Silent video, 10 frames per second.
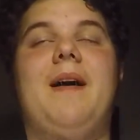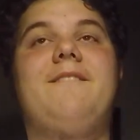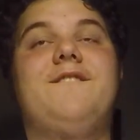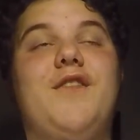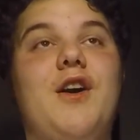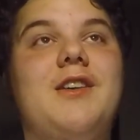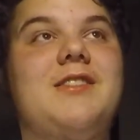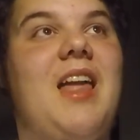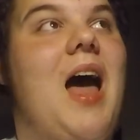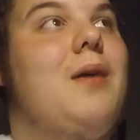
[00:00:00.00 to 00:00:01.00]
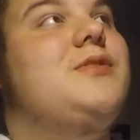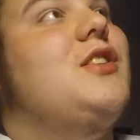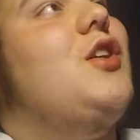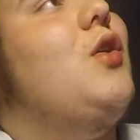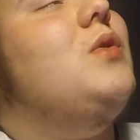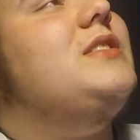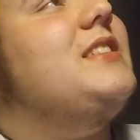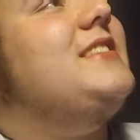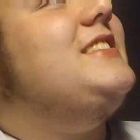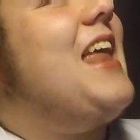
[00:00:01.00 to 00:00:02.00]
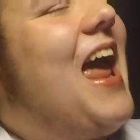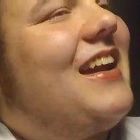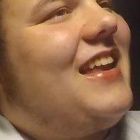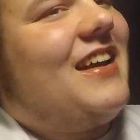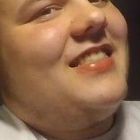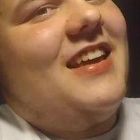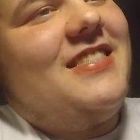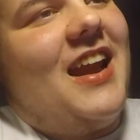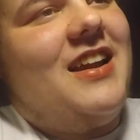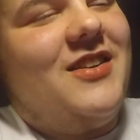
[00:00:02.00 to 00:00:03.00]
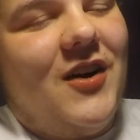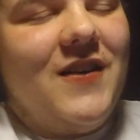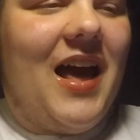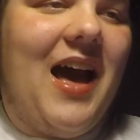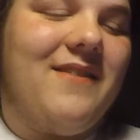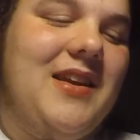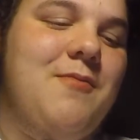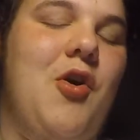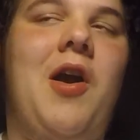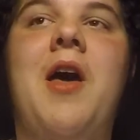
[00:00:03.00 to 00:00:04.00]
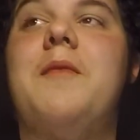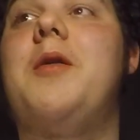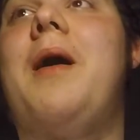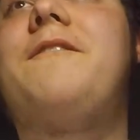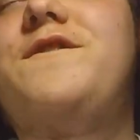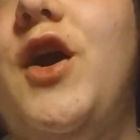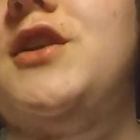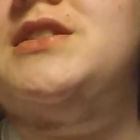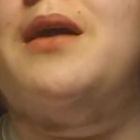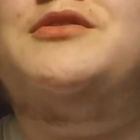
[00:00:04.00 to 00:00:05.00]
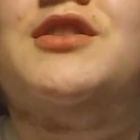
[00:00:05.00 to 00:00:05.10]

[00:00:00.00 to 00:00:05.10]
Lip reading: My first obstacle was this tech deck thing that I don't have anymore, but my first